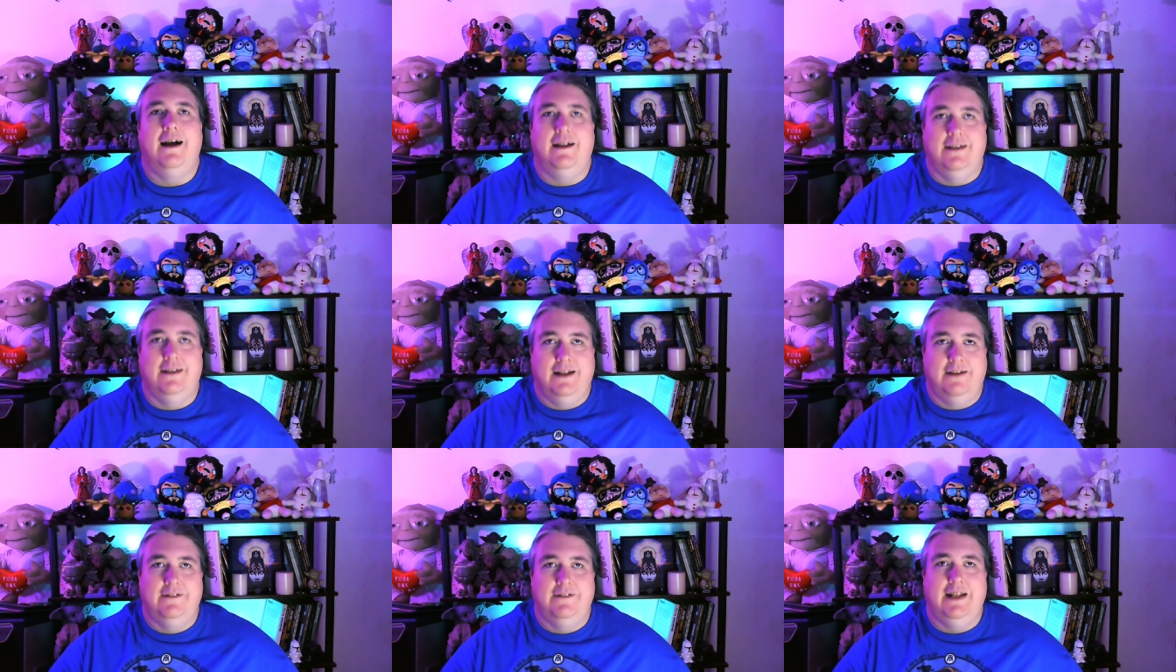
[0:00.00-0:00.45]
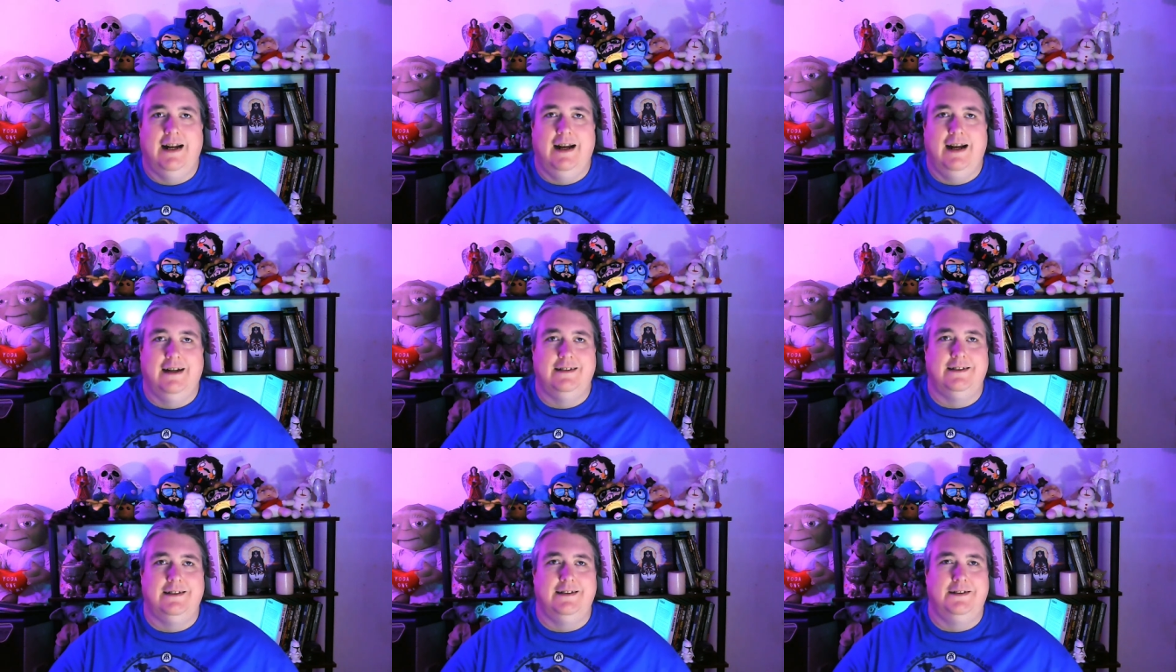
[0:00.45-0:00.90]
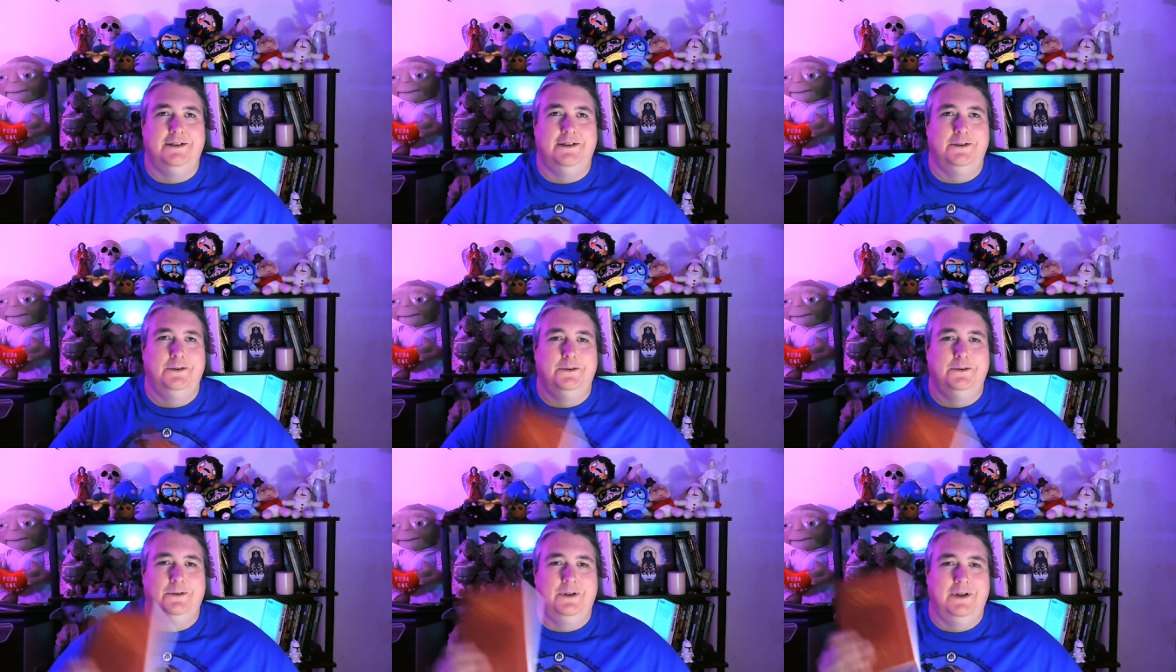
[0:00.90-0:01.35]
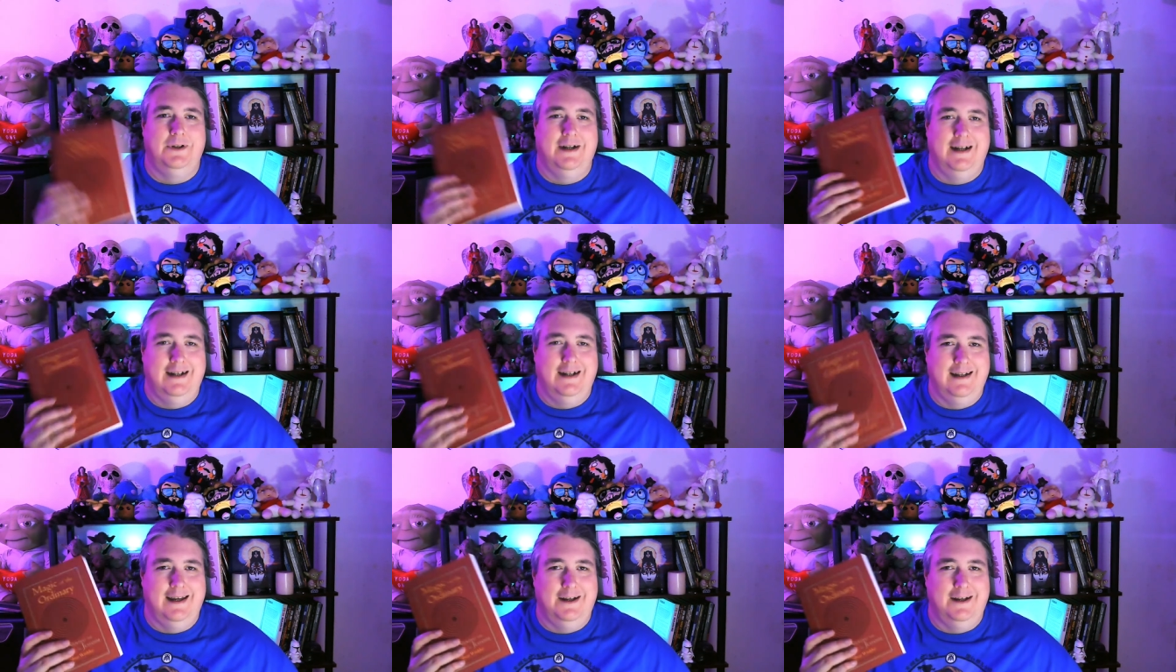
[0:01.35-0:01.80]
A lot of that has to do,
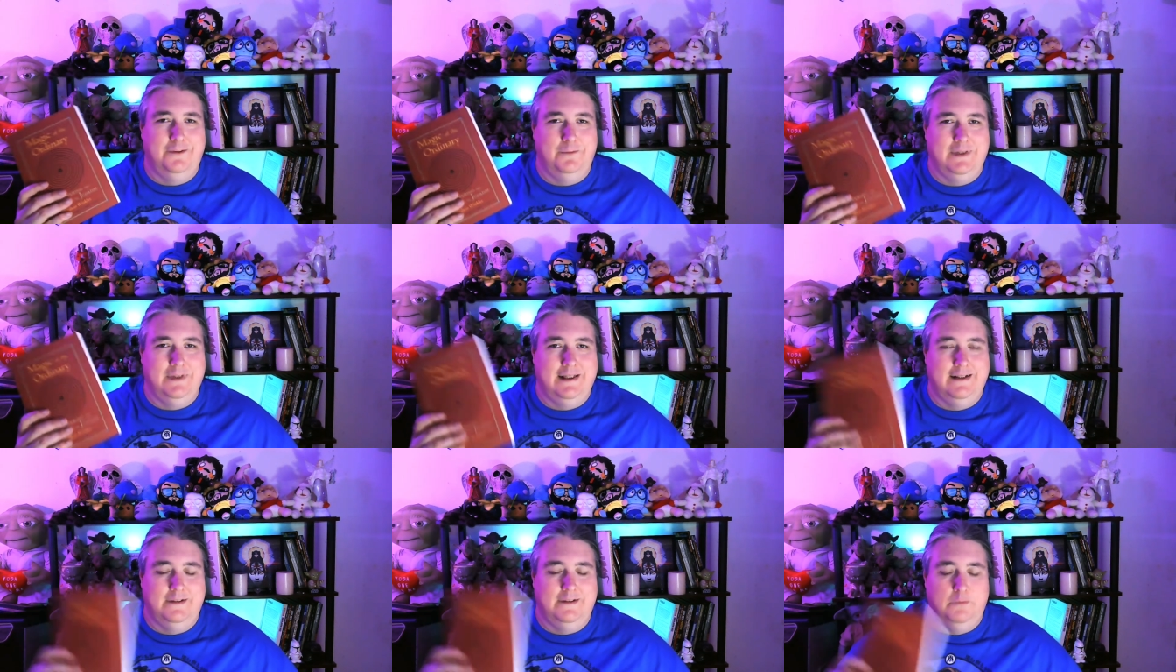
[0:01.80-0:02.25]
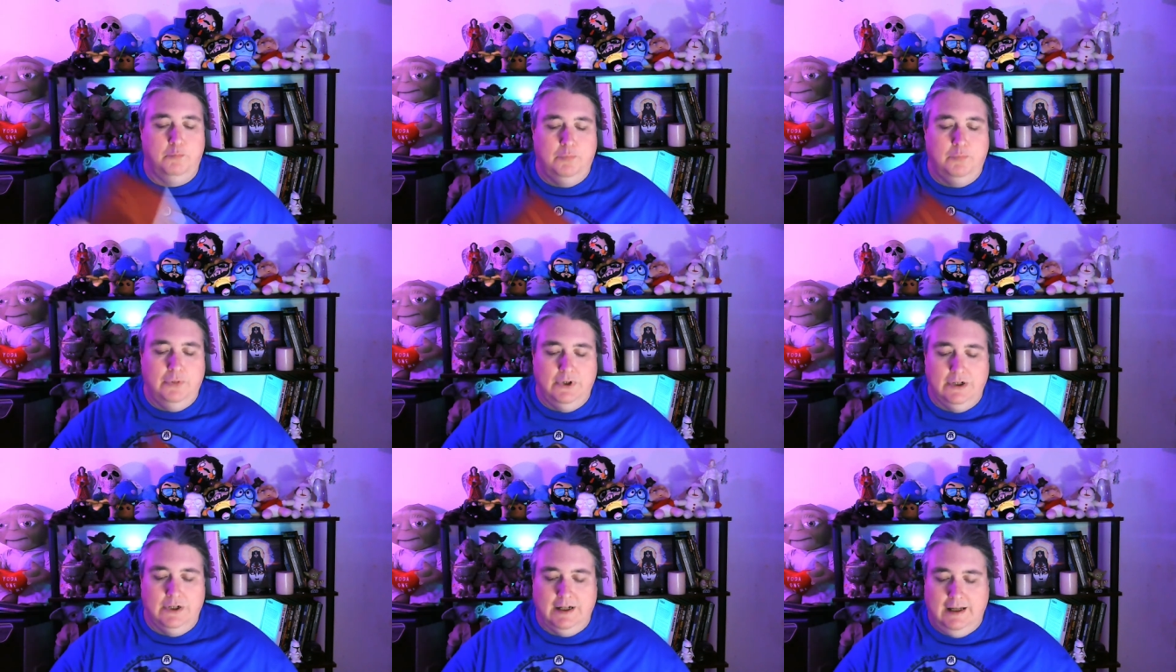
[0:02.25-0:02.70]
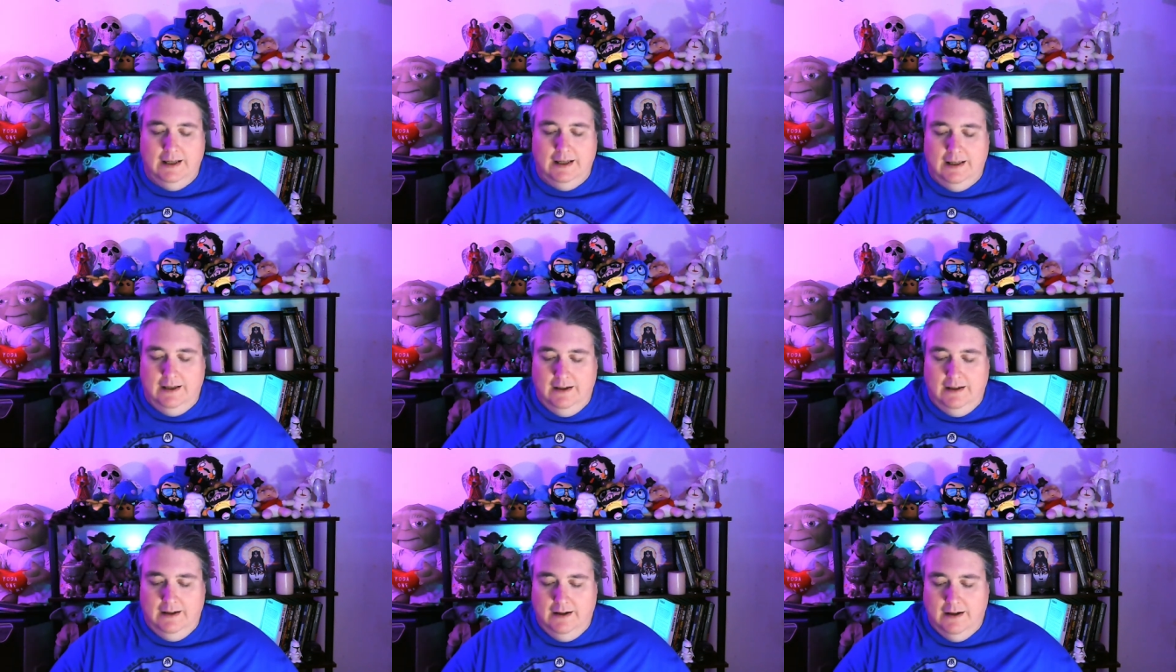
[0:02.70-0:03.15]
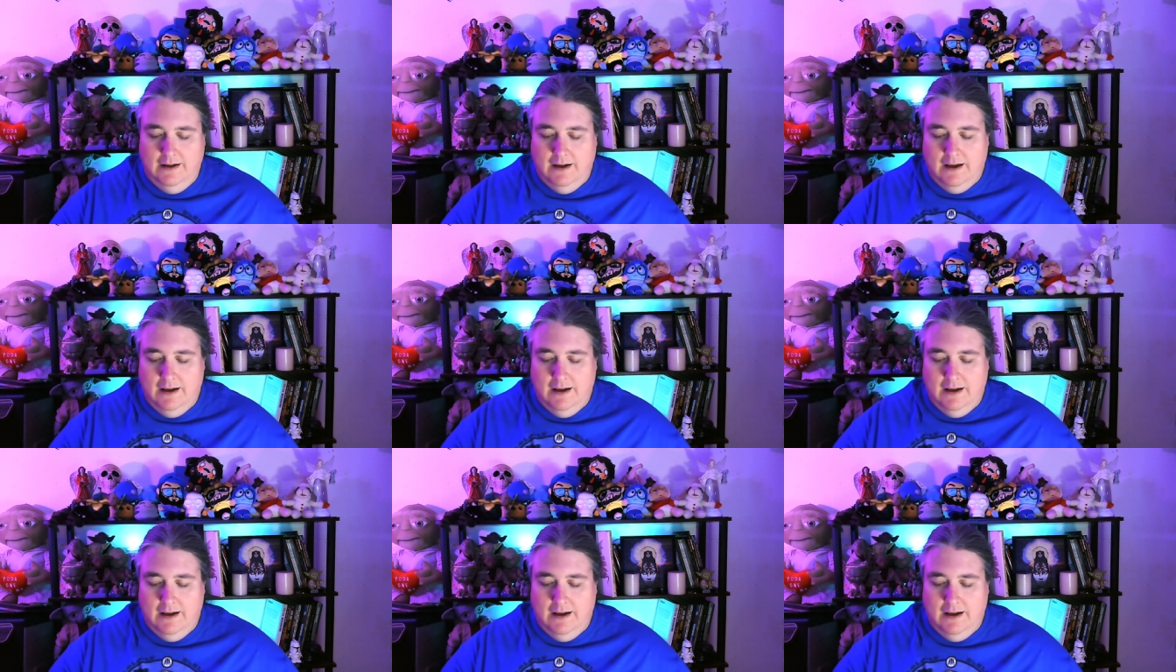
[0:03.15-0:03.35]
again, with this book. He